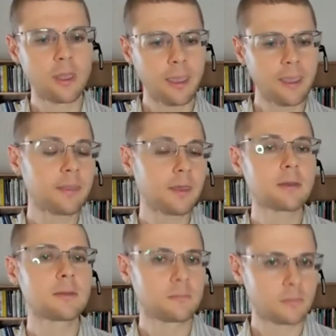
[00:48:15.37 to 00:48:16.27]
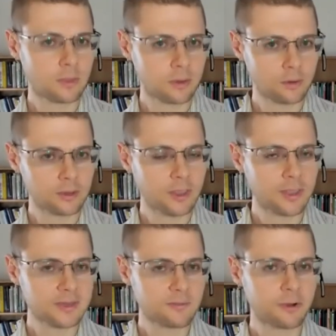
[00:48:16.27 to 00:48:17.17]
And then you can get
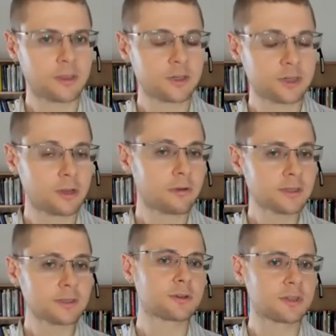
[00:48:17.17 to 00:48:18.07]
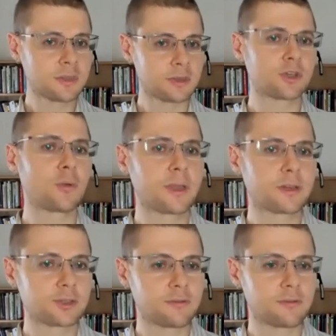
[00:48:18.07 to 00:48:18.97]
some free additional resources that Joe
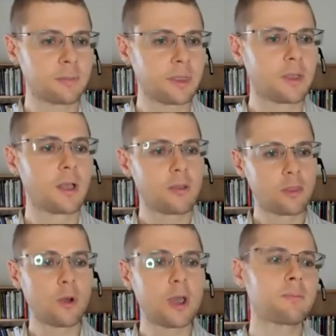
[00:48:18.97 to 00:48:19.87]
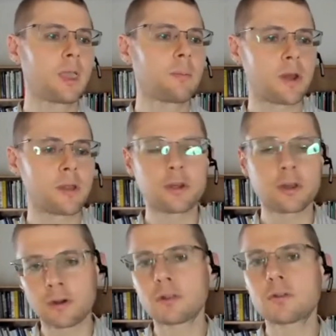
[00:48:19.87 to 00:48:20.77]
mentioned from me, the white paper on
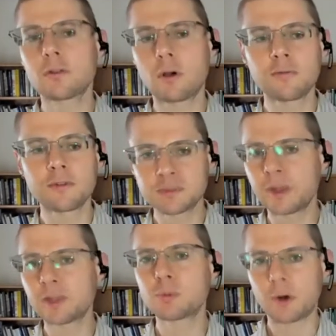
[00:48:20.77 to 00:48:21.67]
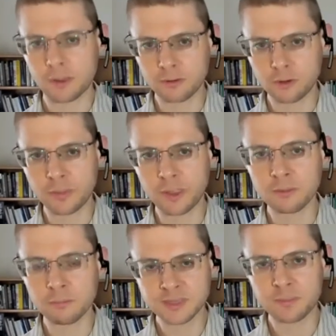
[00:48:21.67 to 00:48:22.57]
returning to the office, benchmarking to
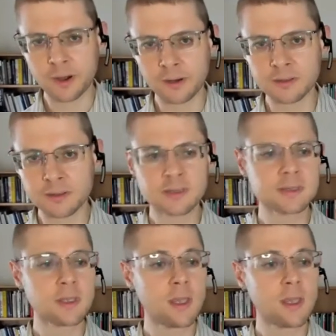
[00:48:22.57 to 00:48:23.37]
best practices,